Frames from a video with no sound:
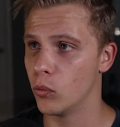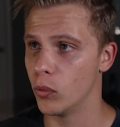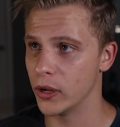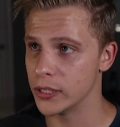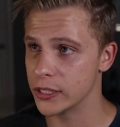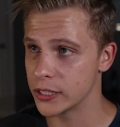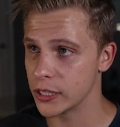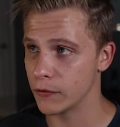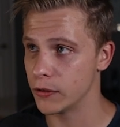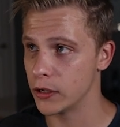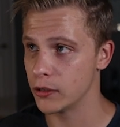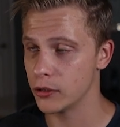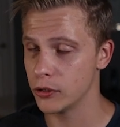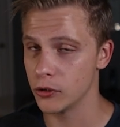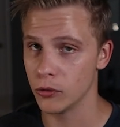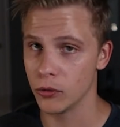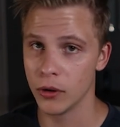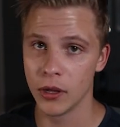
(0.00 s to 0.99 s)

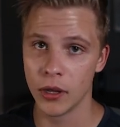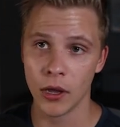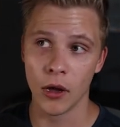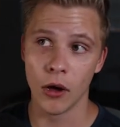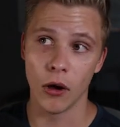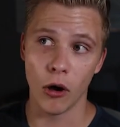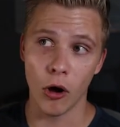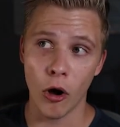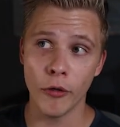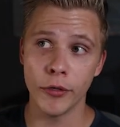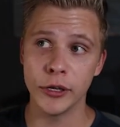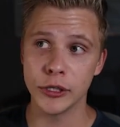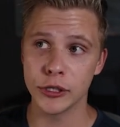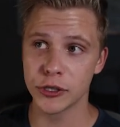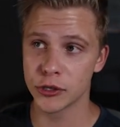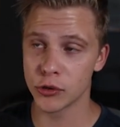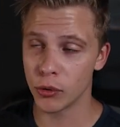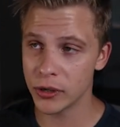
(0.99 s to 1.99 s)
172. All
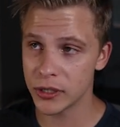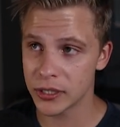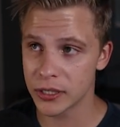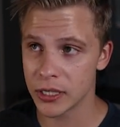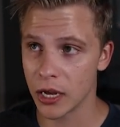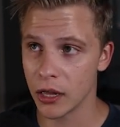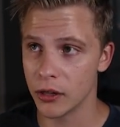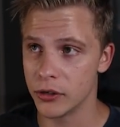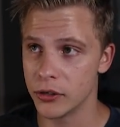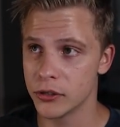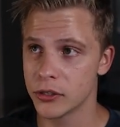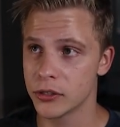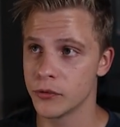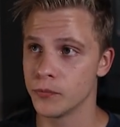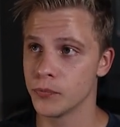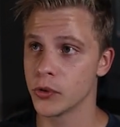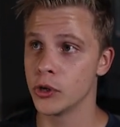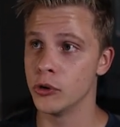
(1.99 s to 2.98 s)
these short
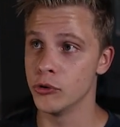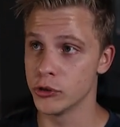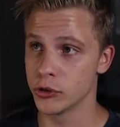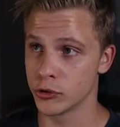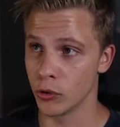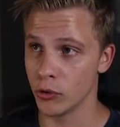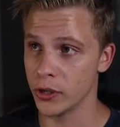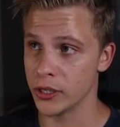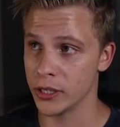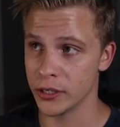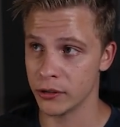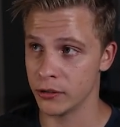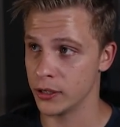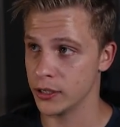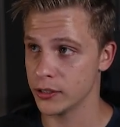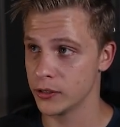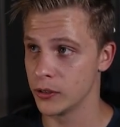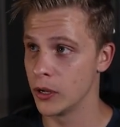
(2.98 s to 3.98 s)
sellers who shorted into
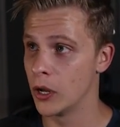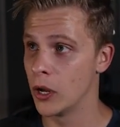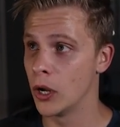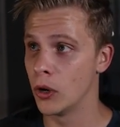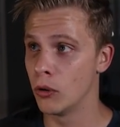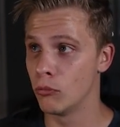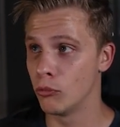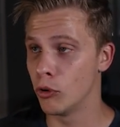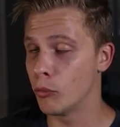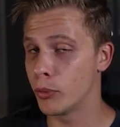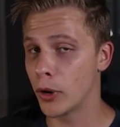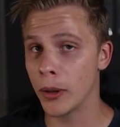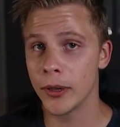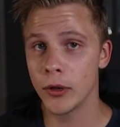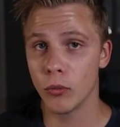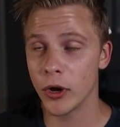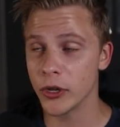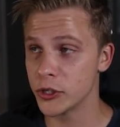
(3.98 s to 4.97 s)
this will
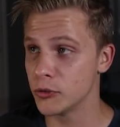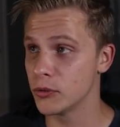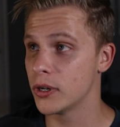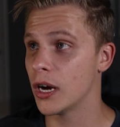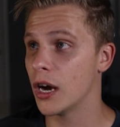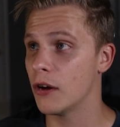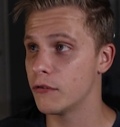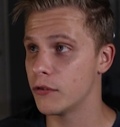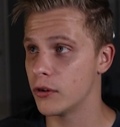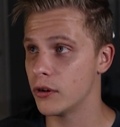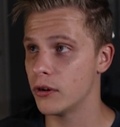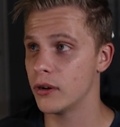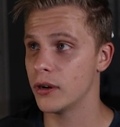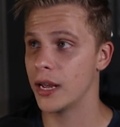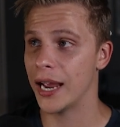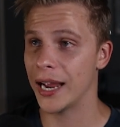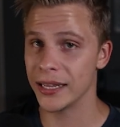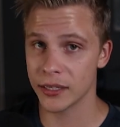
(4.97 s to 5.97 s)
probably want to
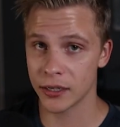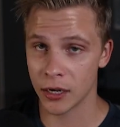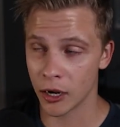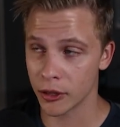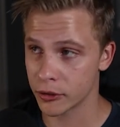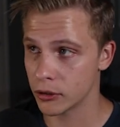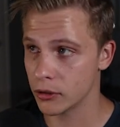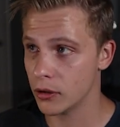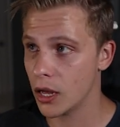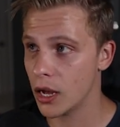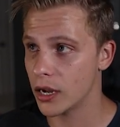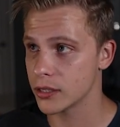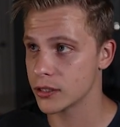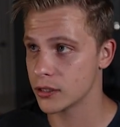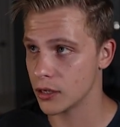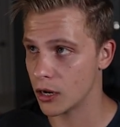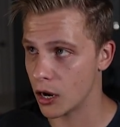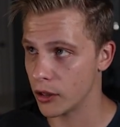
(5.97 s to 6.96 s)
cover and cut their
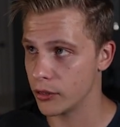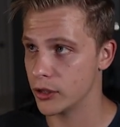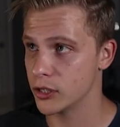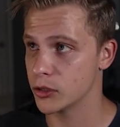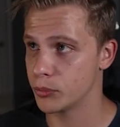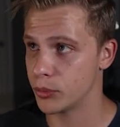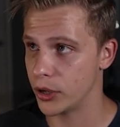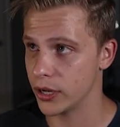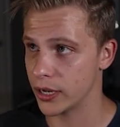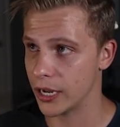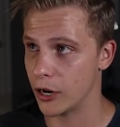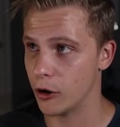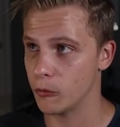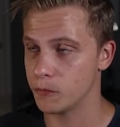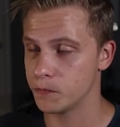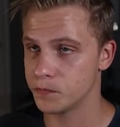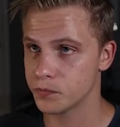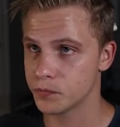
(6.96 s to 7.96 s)
loss on this
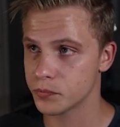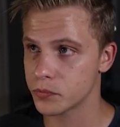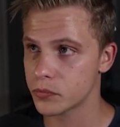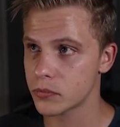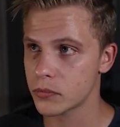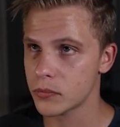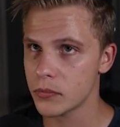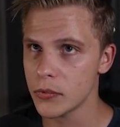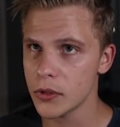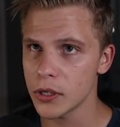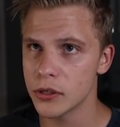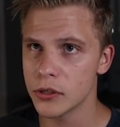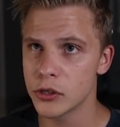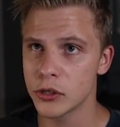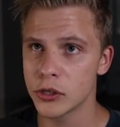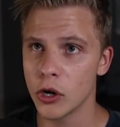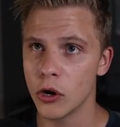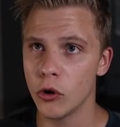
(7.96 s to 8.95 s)
breakout.
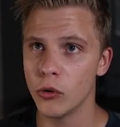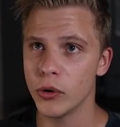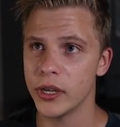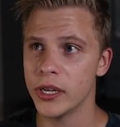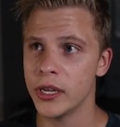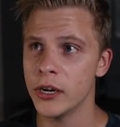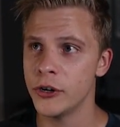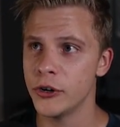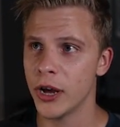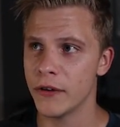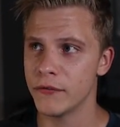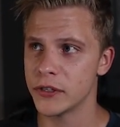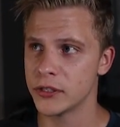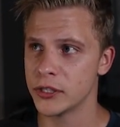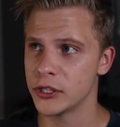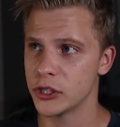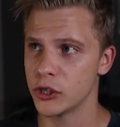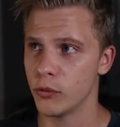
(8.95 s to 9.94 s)
So here you have a
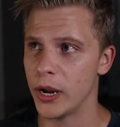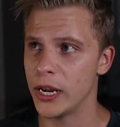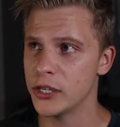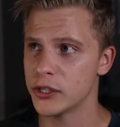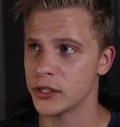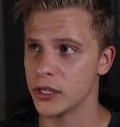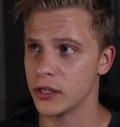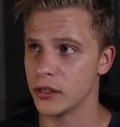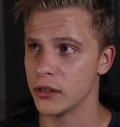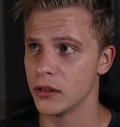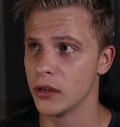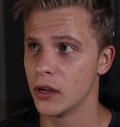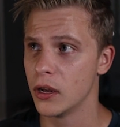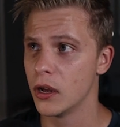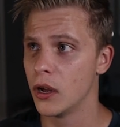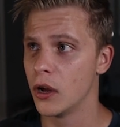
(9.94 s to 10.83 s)
situation